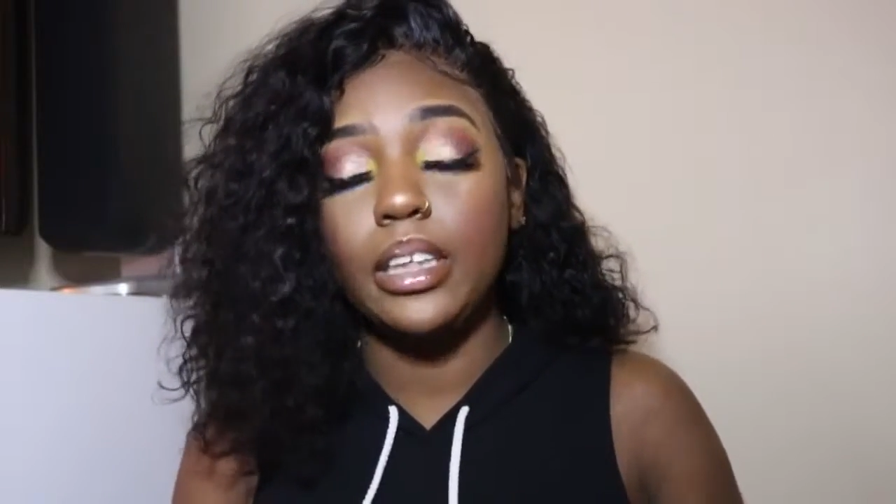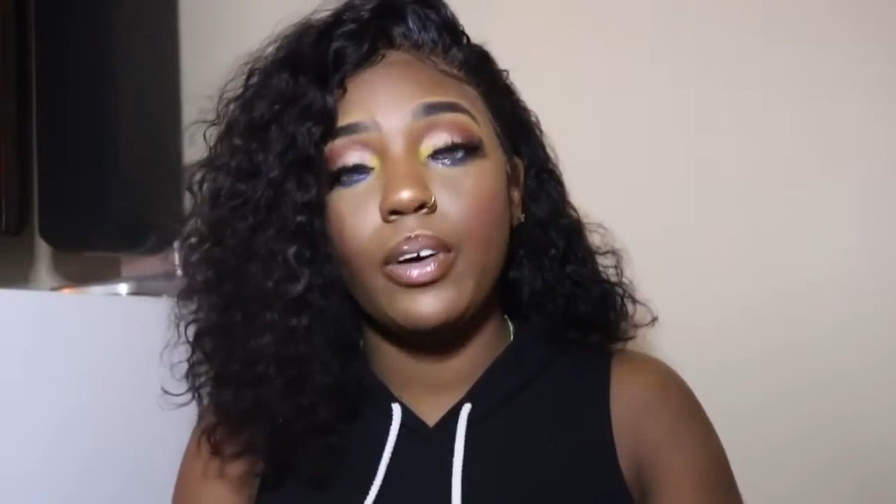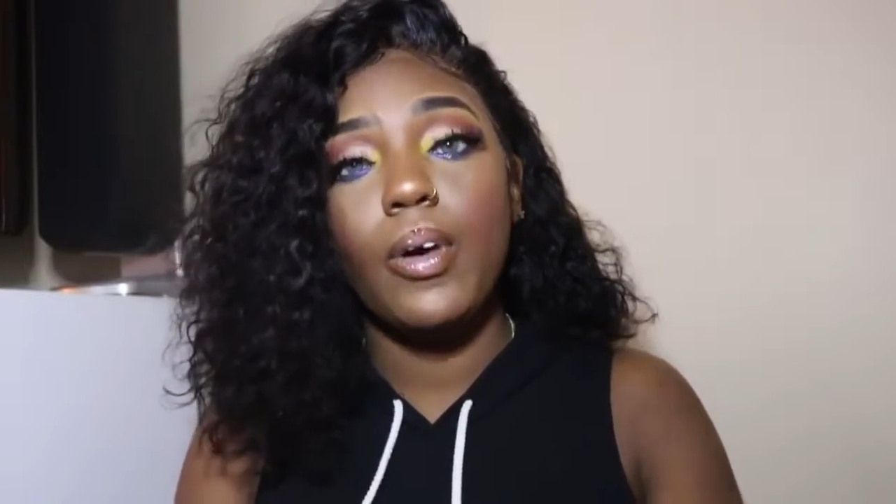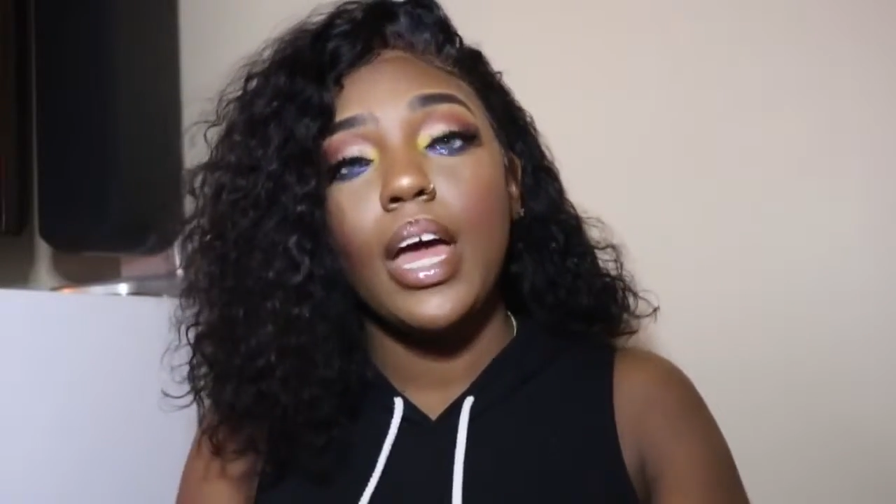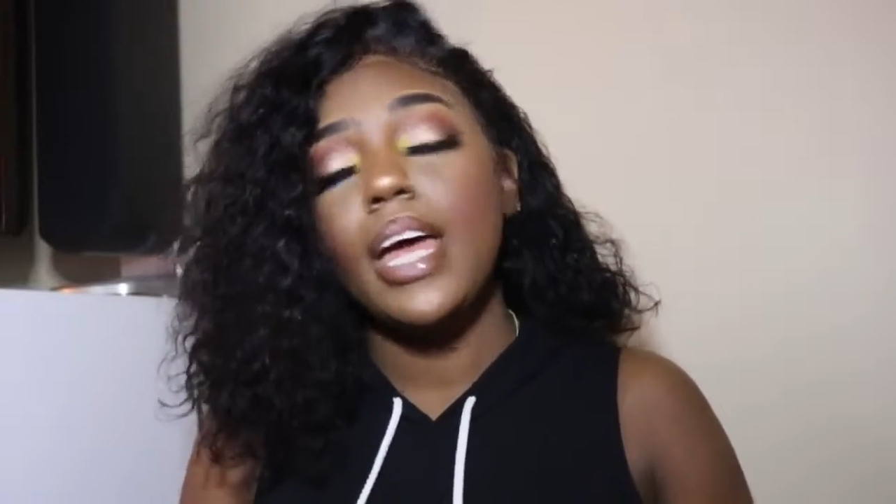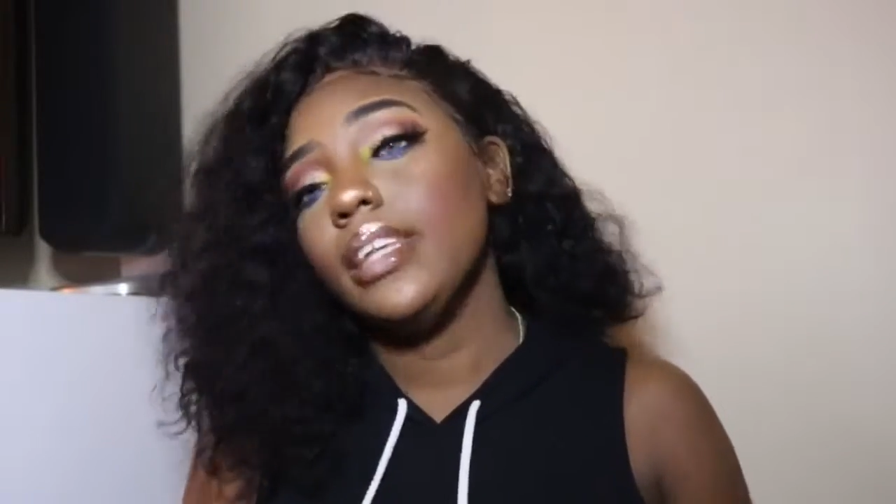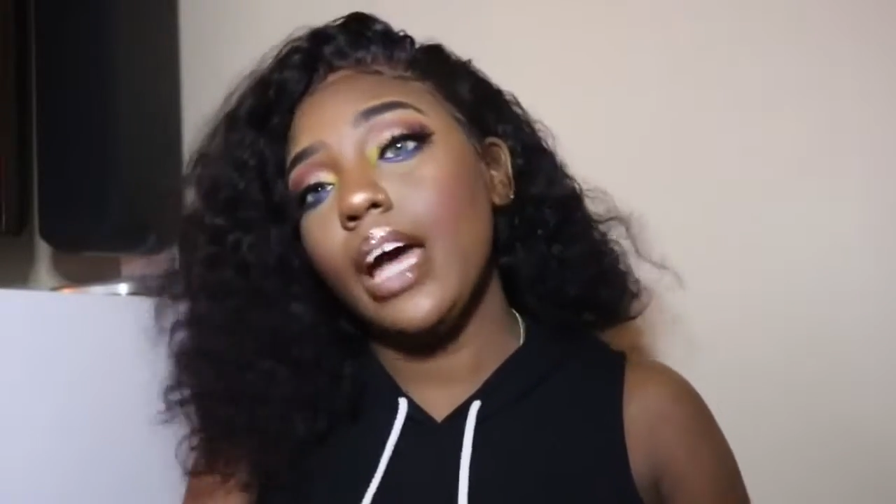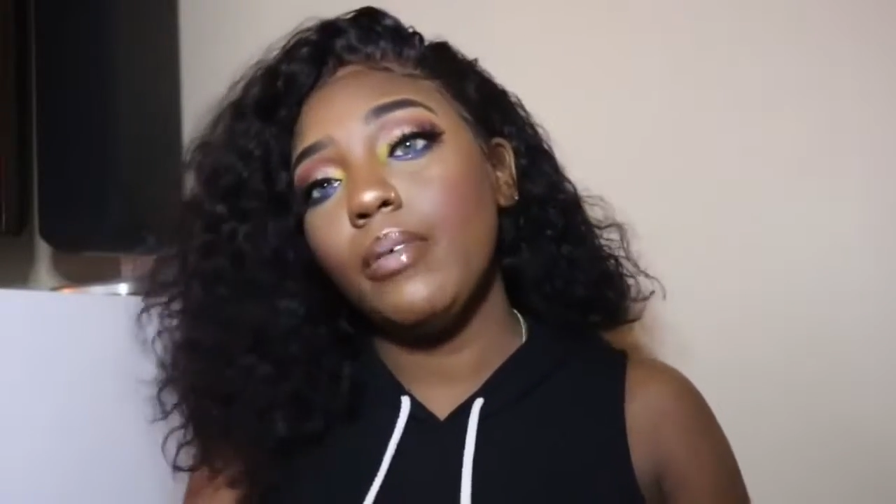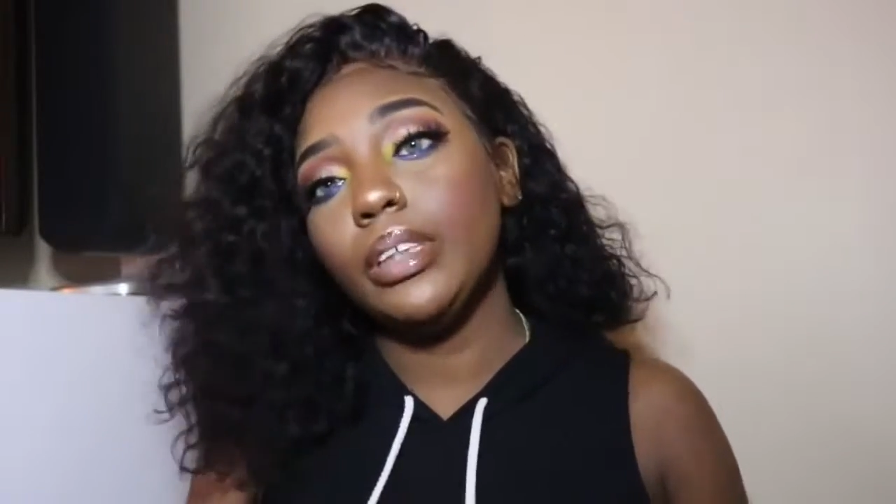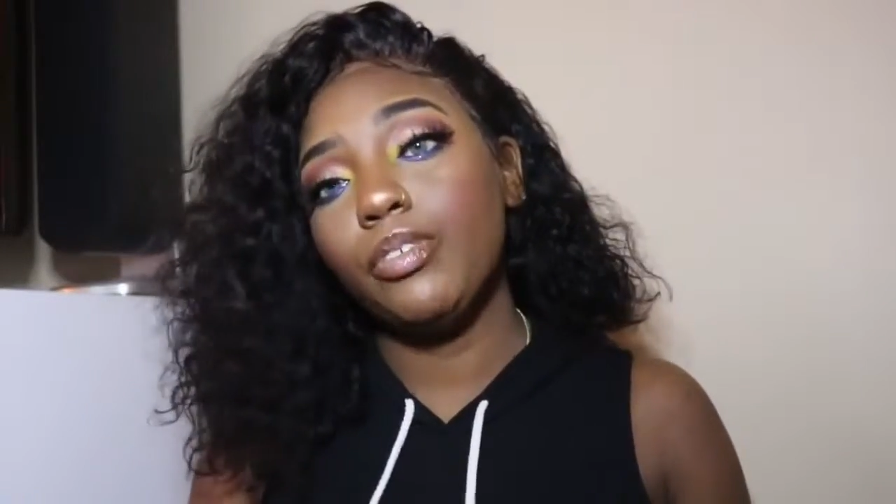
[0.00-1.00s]
so
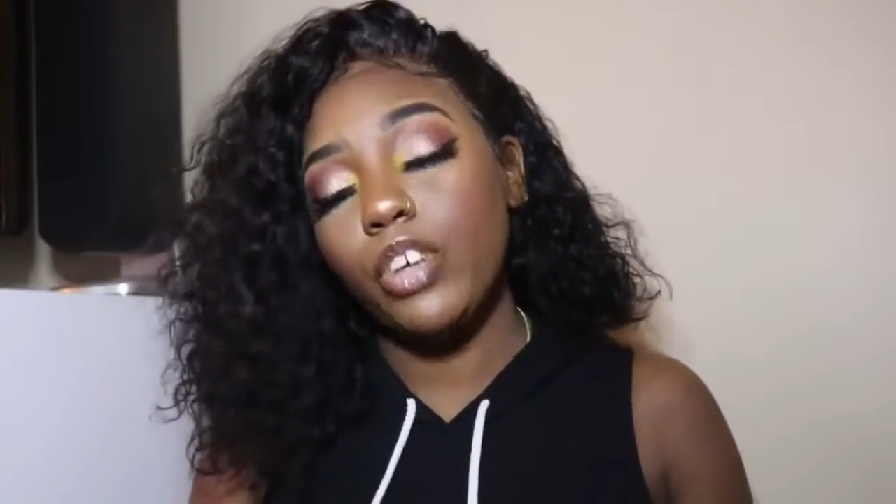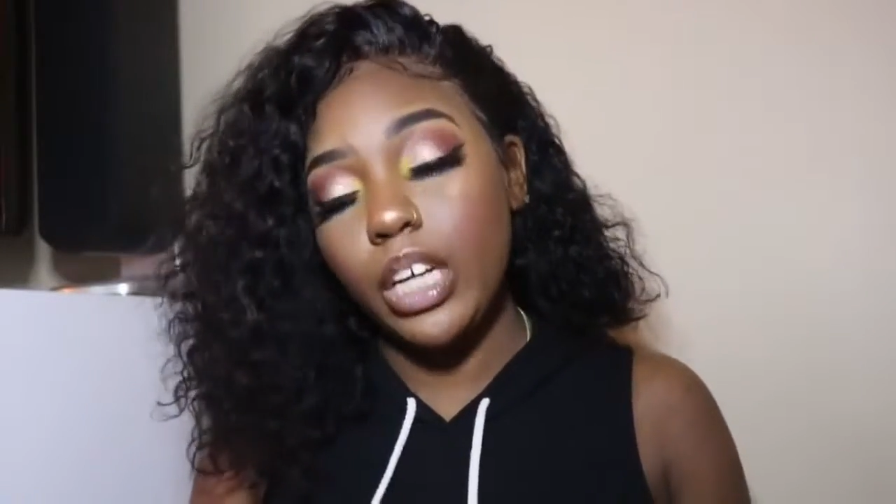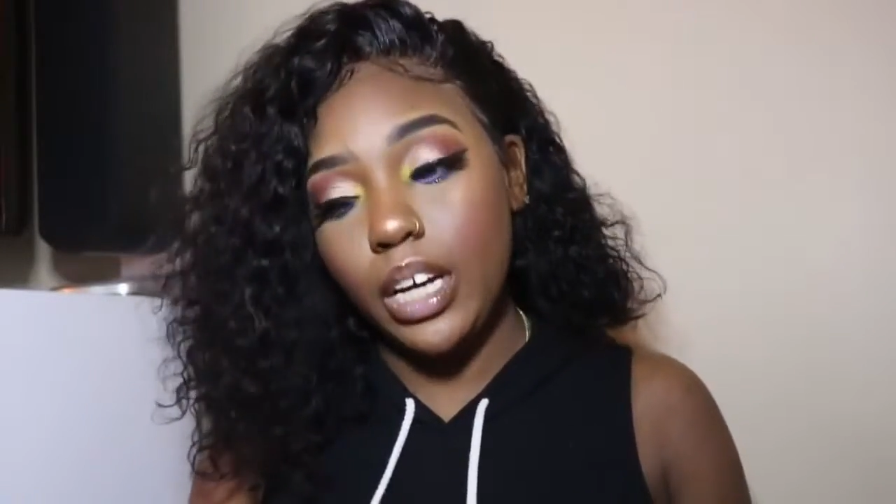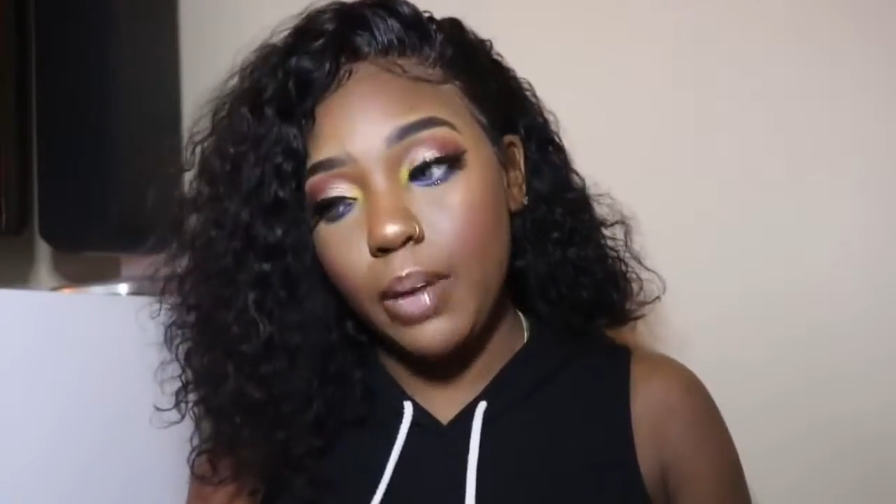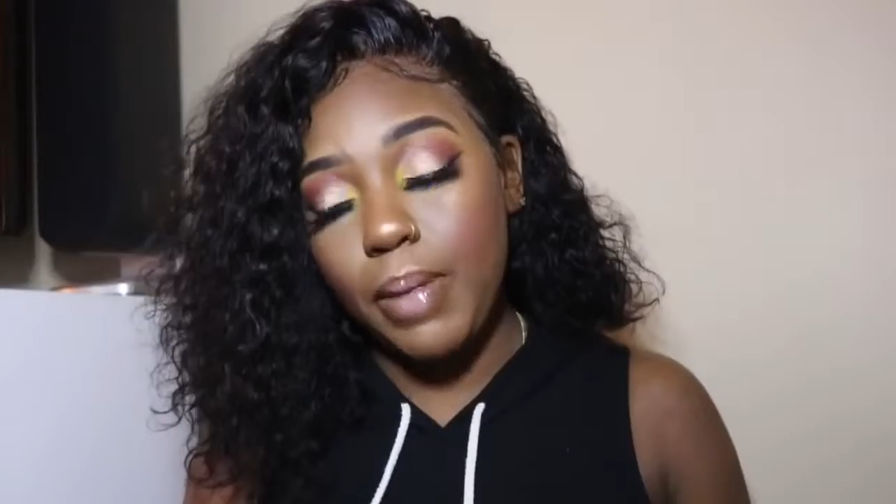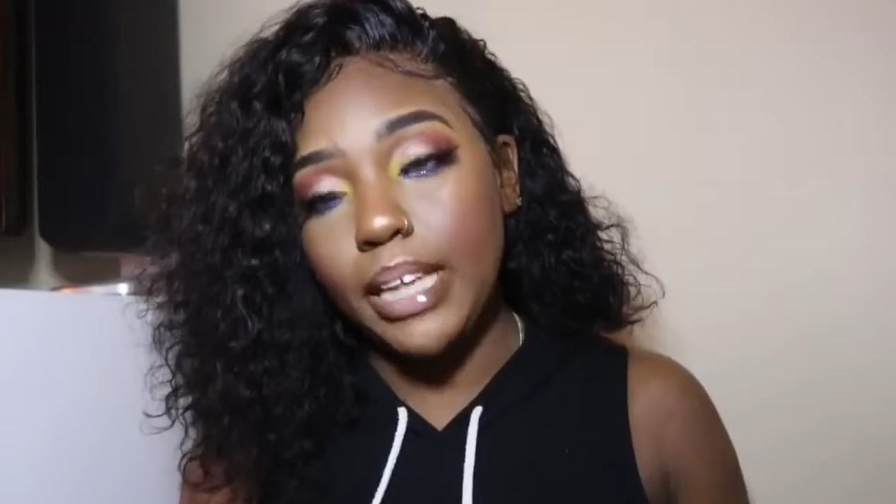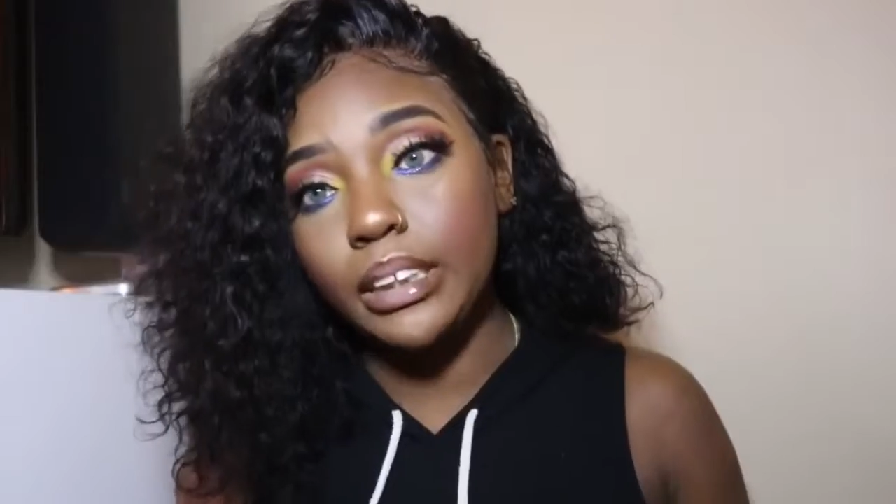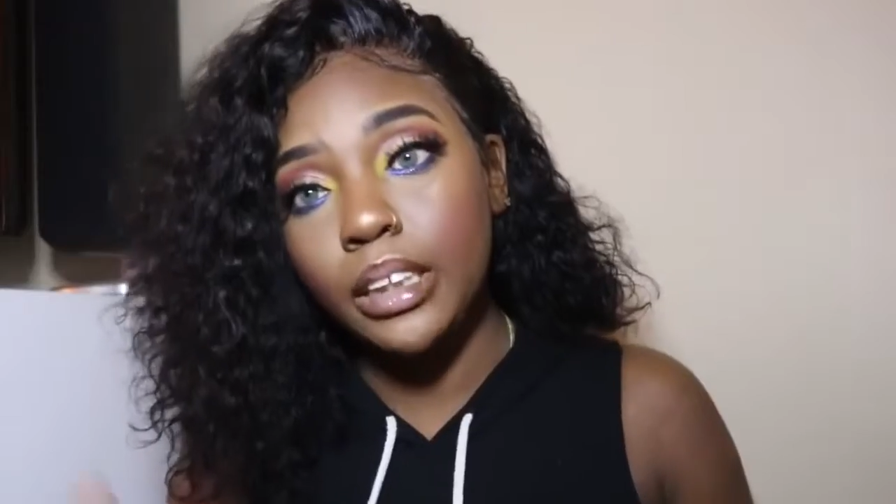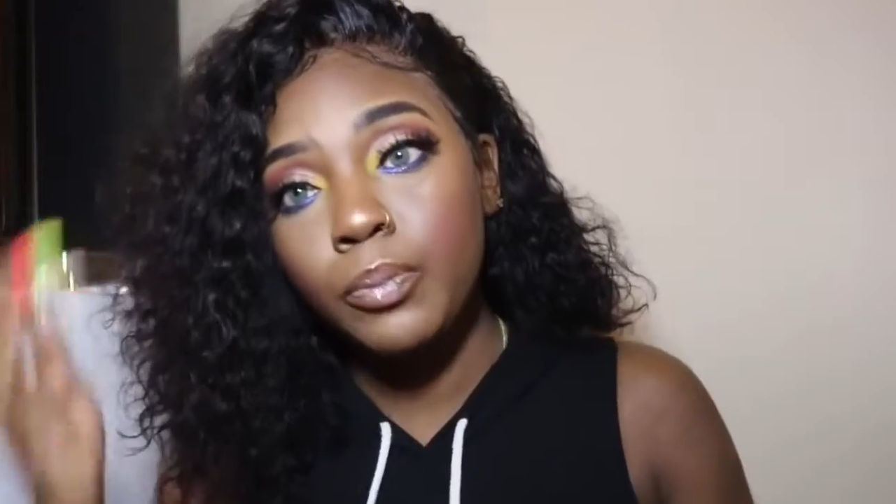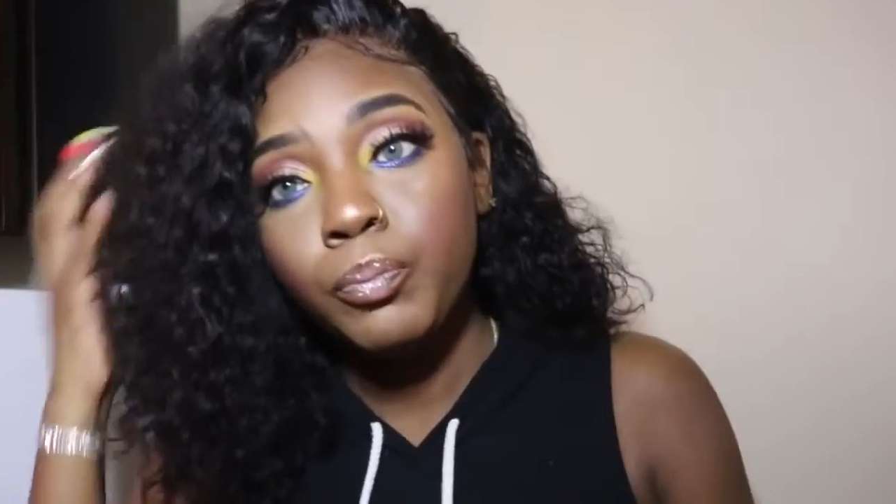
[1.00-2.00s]
that was freaking
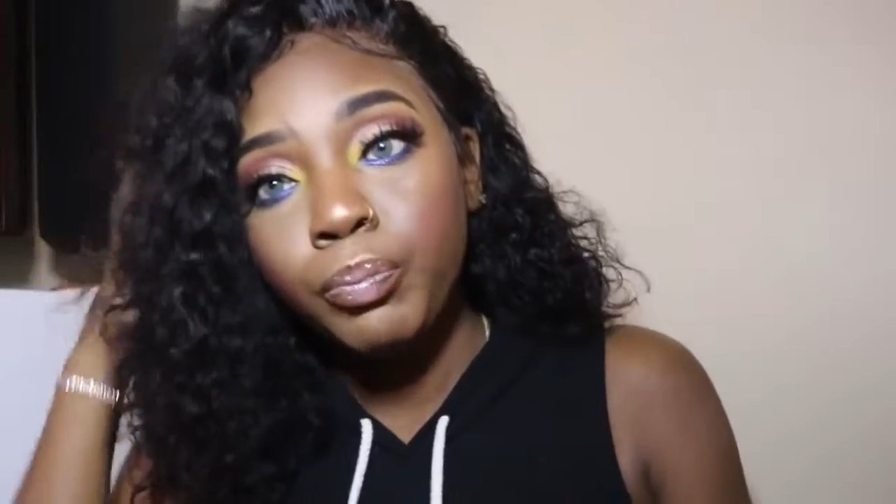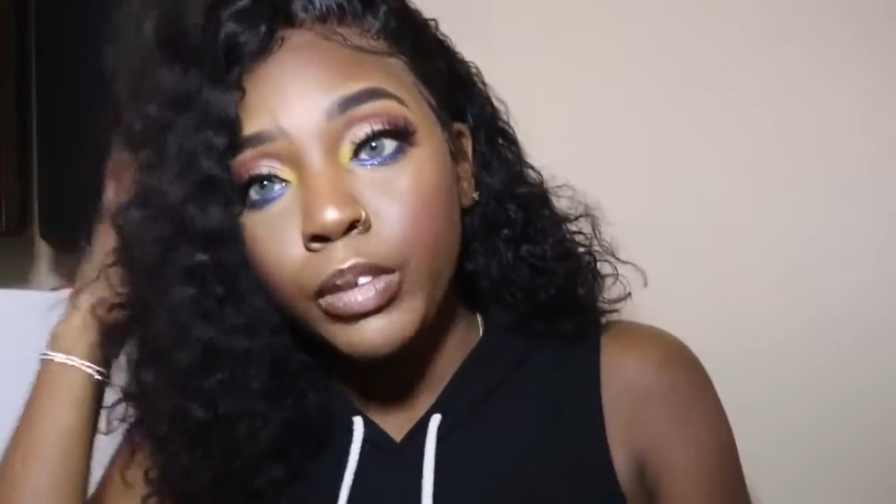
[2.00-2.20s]
amazing.